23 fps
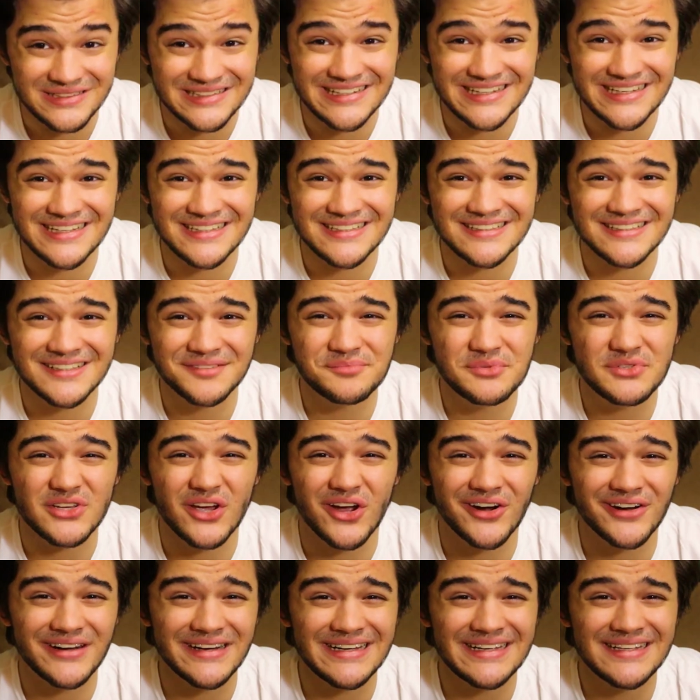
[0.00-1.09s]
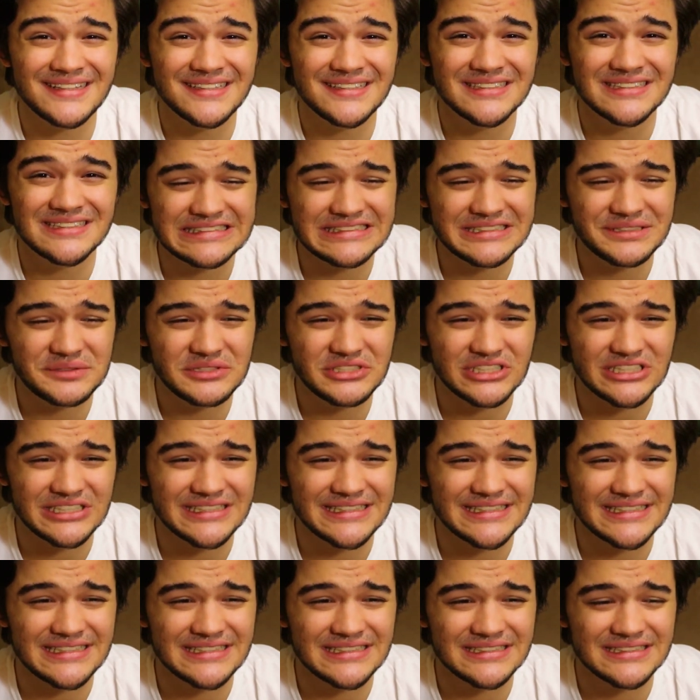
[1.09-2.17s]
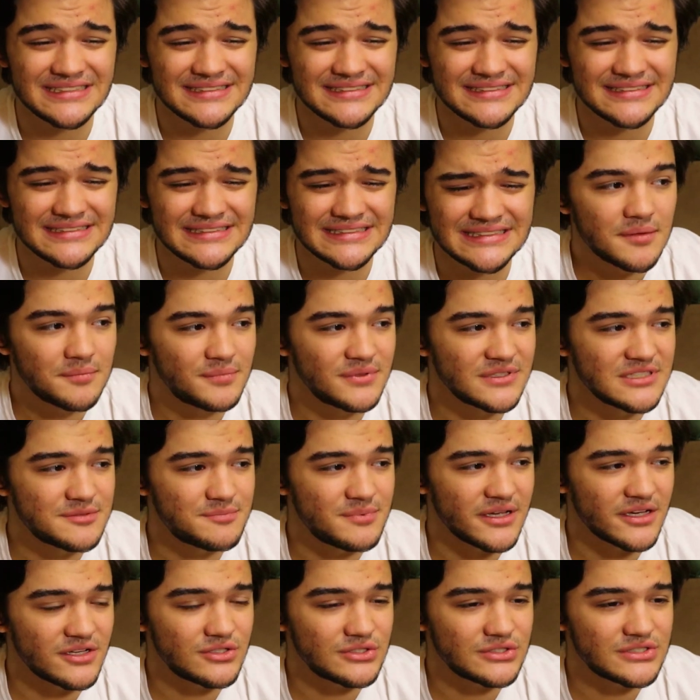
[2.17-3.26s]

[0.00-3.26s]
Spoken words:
But yeah, I'm sorry. Please be